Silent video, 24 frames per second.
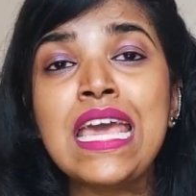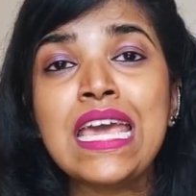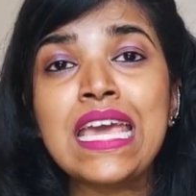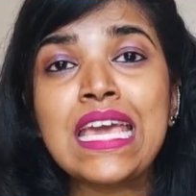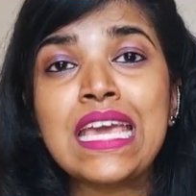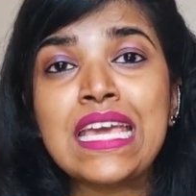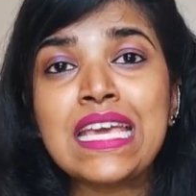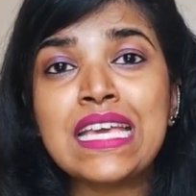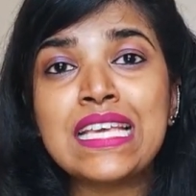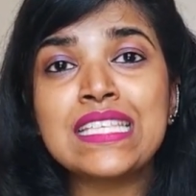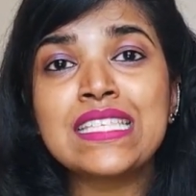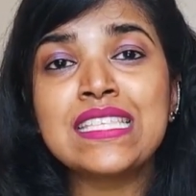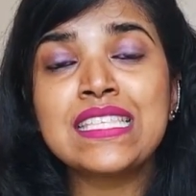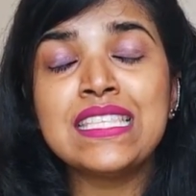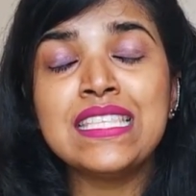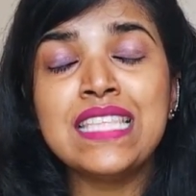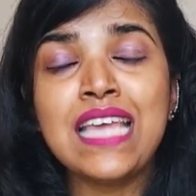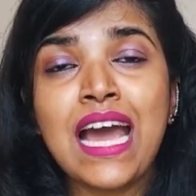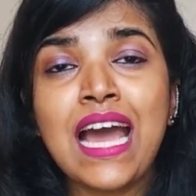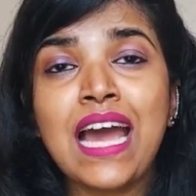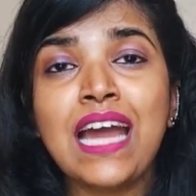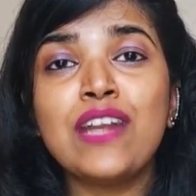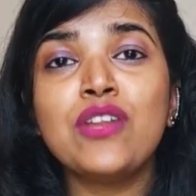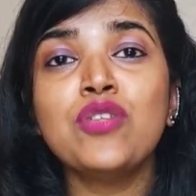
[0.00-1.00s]
is
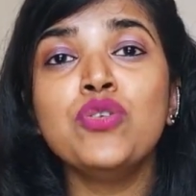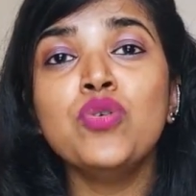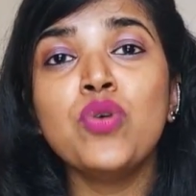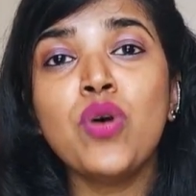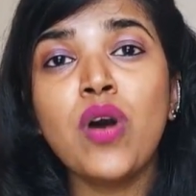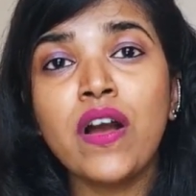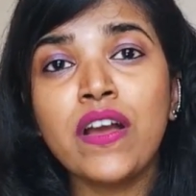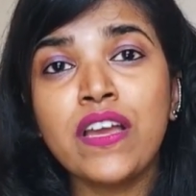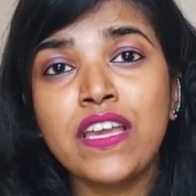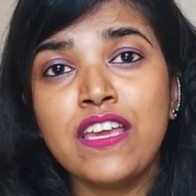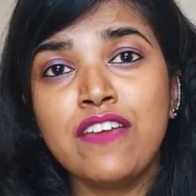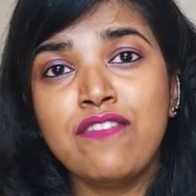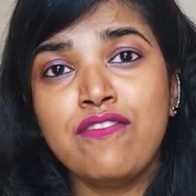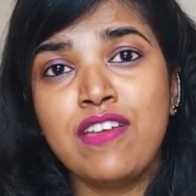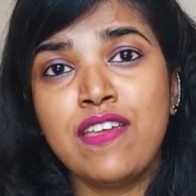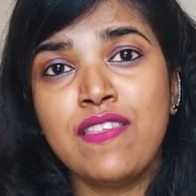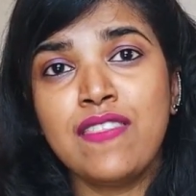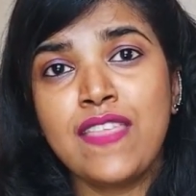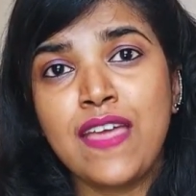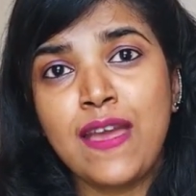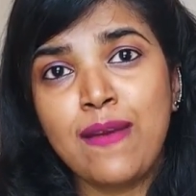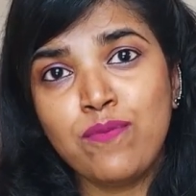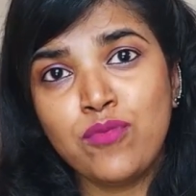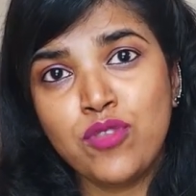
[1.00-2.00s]
that you are
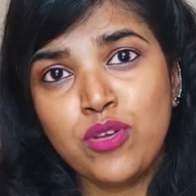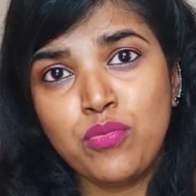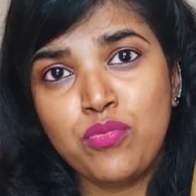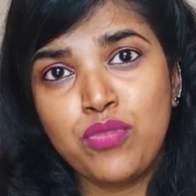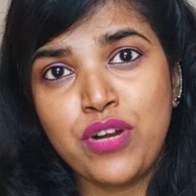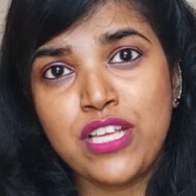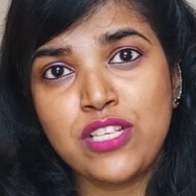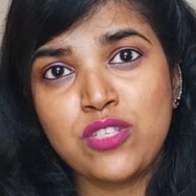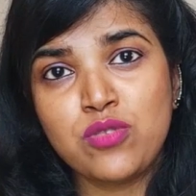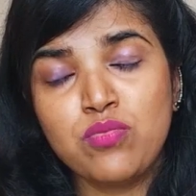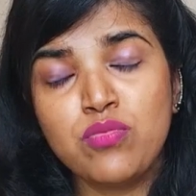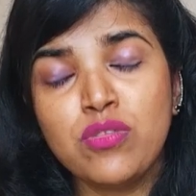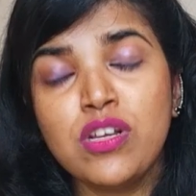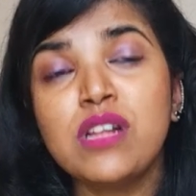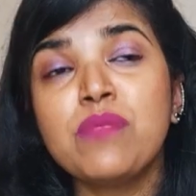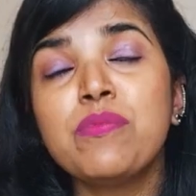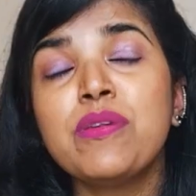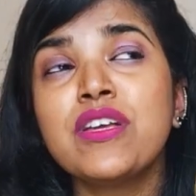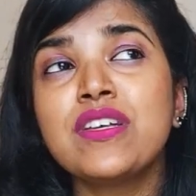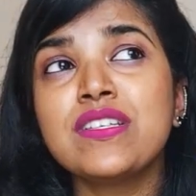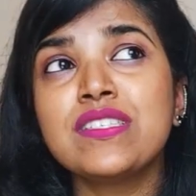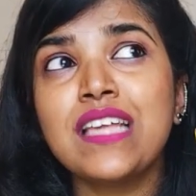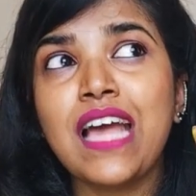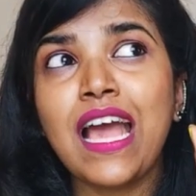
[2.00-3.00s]
giving them the breast milk,
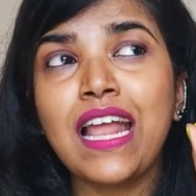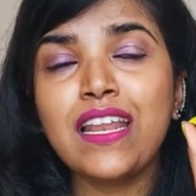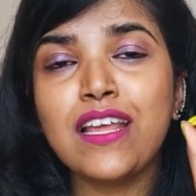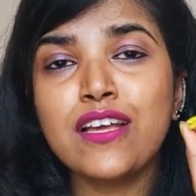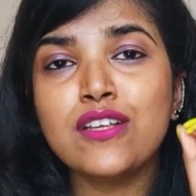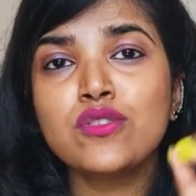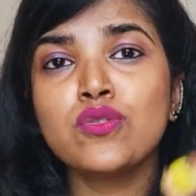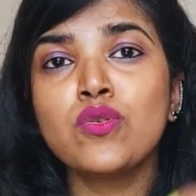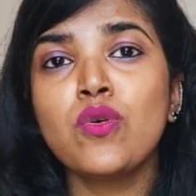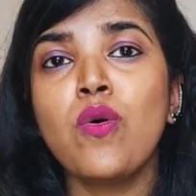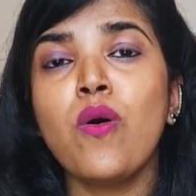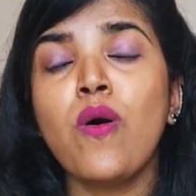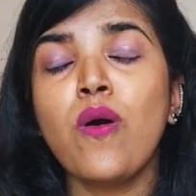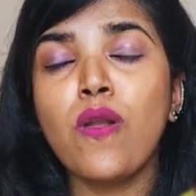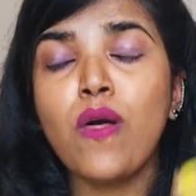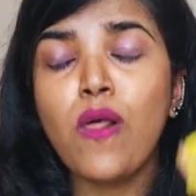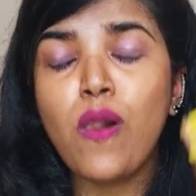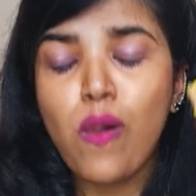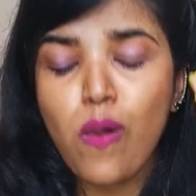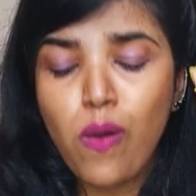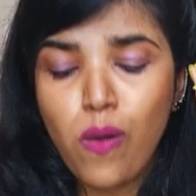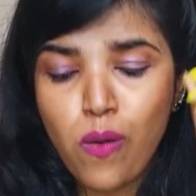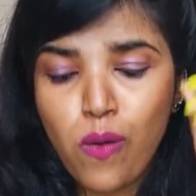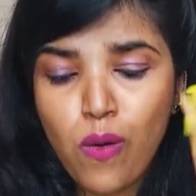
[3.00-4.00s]
because that has got
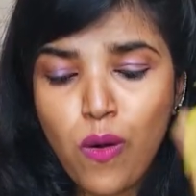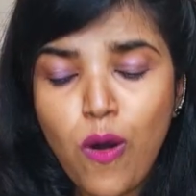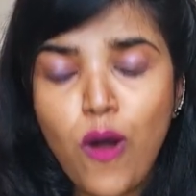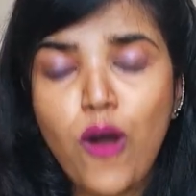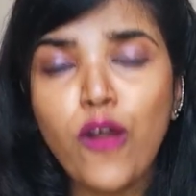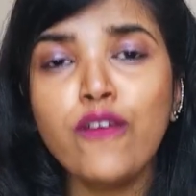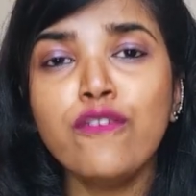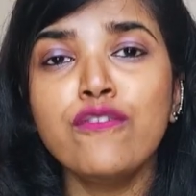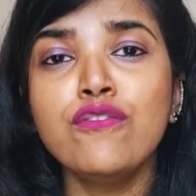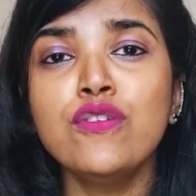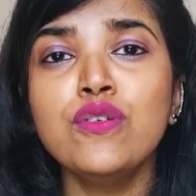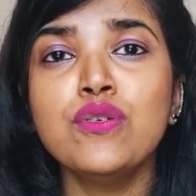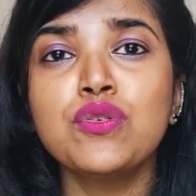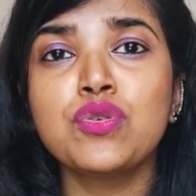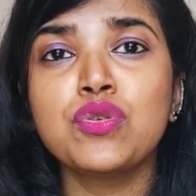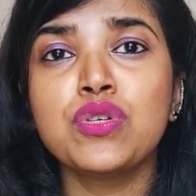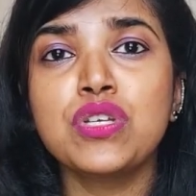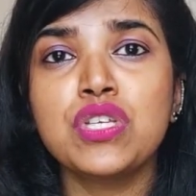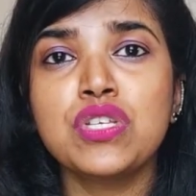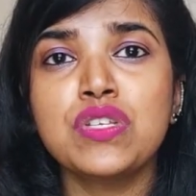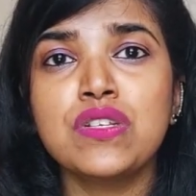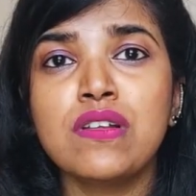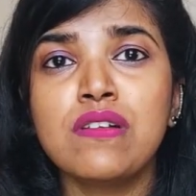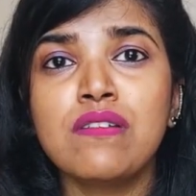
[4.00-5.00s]
a lot of
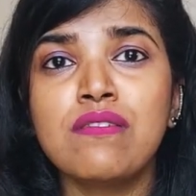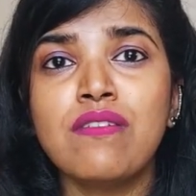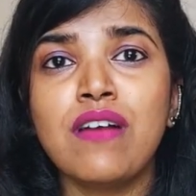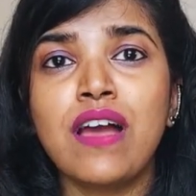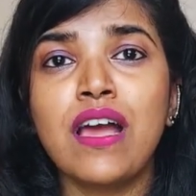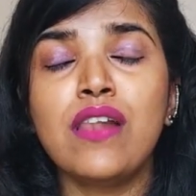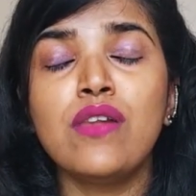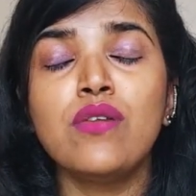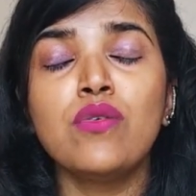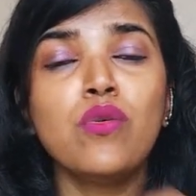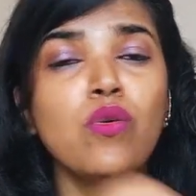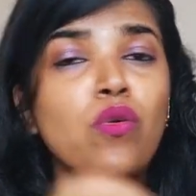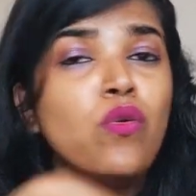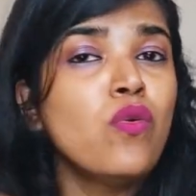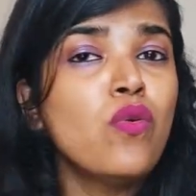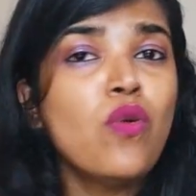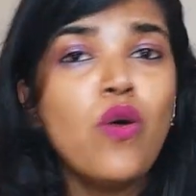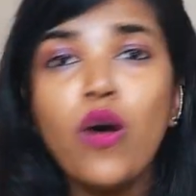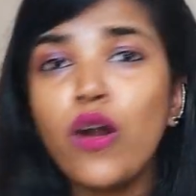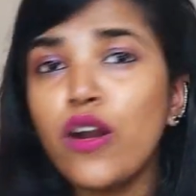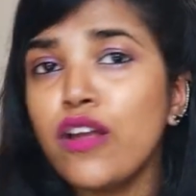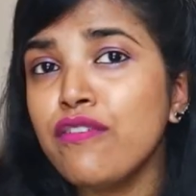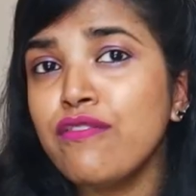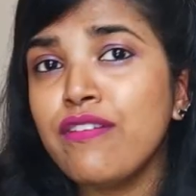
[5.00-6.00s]
nutritional value, a
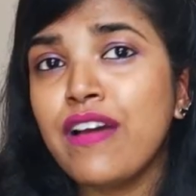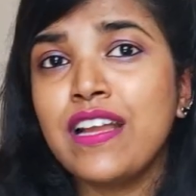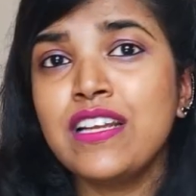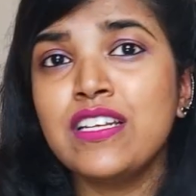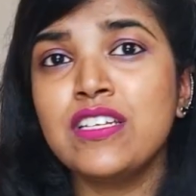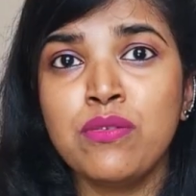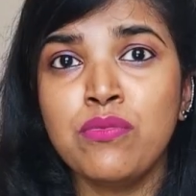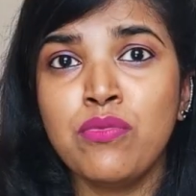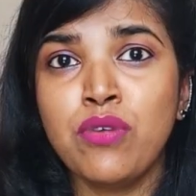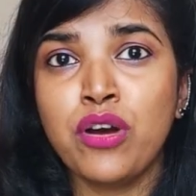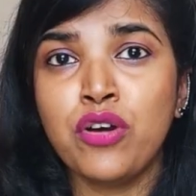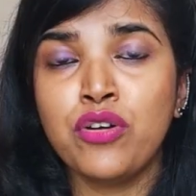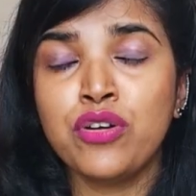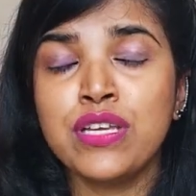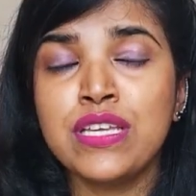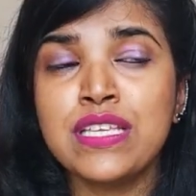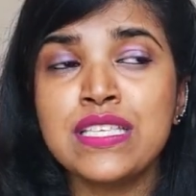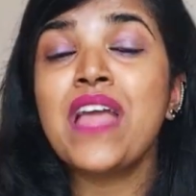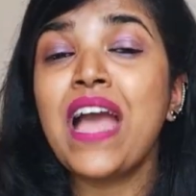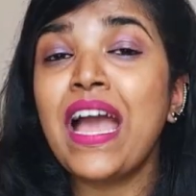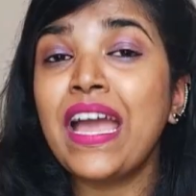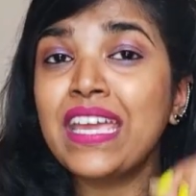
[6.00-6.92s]
lot of antibodies.